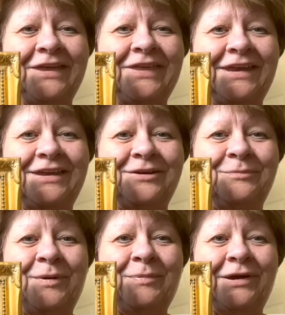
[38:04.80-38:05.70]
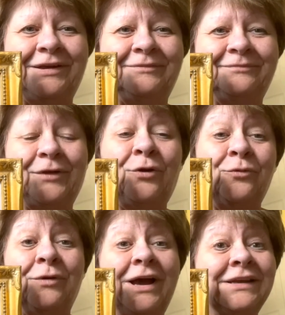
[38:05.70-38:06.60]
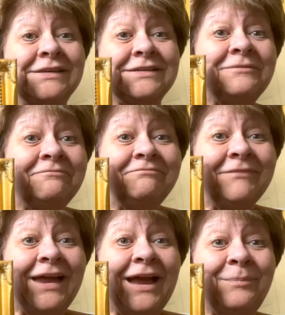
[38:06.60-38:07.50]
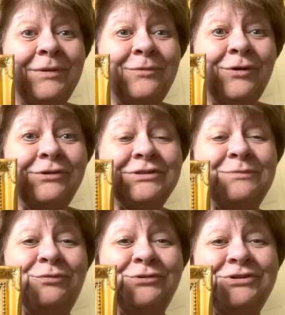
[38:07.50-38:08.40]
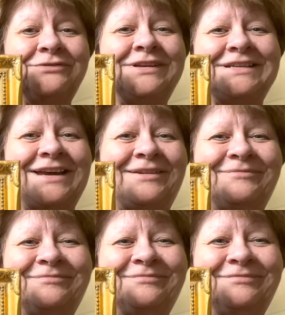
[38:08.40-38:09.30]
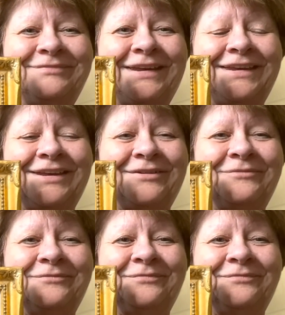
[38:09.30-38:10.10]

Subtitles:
Thank you. Bye-bye. Oh, and happy World Embroidery Day. Thank you.